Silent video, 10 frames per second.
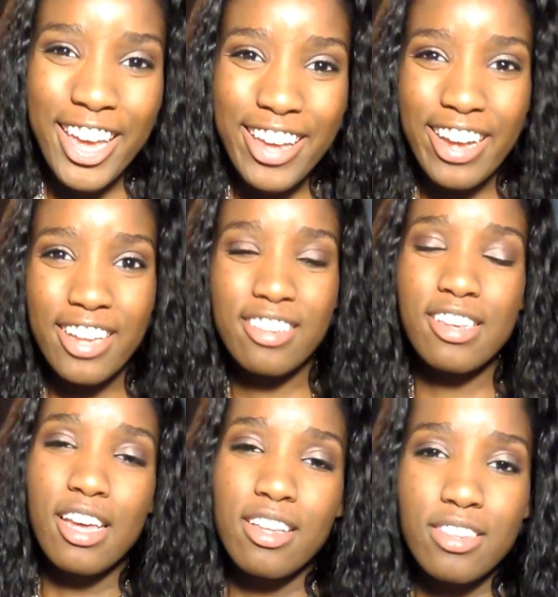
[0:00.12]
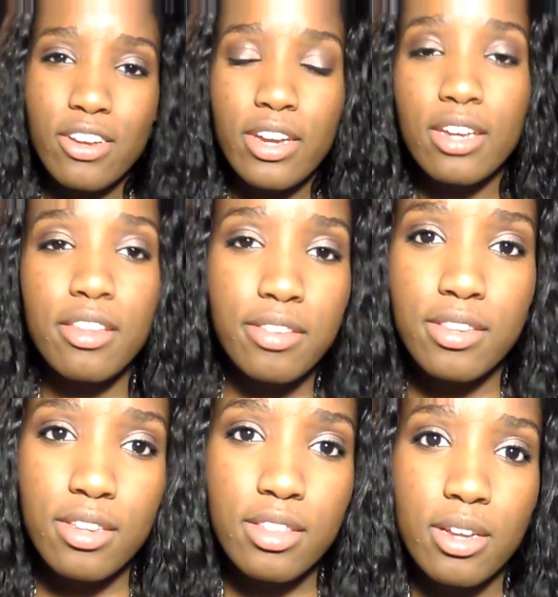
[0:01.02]
Hey guys, so I know this
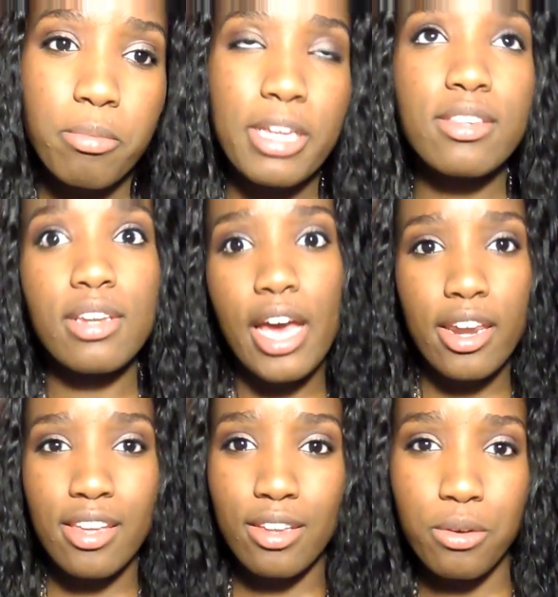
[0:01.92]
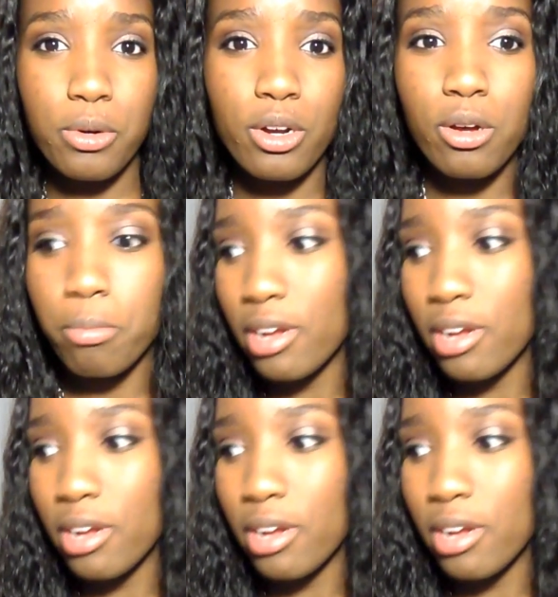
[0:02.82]
isn't the best lighting in the world,